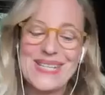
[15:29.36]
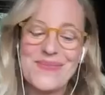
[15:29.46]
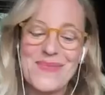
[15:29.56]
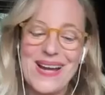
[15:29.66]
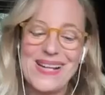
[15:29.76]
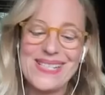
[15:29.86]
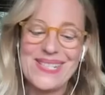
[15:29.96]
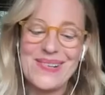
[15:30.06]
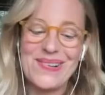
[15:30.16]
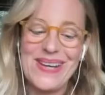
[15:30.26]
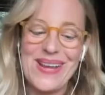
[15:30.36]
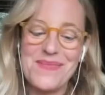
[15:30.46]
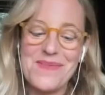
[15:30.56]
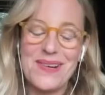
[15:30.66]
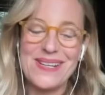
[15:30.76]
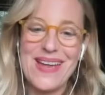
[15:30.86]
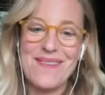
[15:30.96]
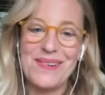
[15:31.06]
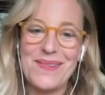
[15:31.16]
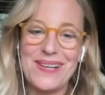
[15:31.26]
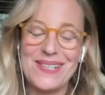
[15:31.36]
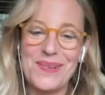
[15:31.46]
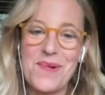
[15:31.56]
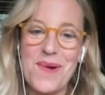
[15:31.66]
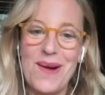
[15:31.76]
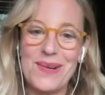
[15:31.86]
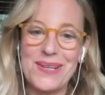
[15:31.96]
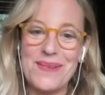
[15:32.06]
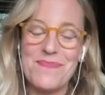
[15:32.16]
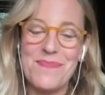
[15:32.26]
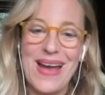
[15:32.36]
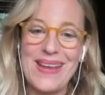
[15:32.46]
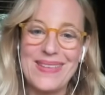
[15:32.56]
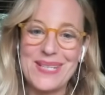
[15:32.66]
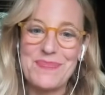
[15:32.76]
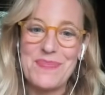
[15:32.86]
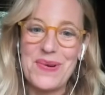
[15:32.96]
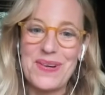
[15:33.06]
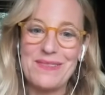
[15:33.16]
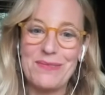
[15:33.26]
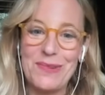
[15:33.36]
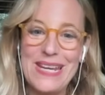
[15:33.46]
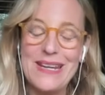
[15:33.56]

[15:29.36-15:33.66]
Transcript: wild story, and we want everyone to go out and buy this book and read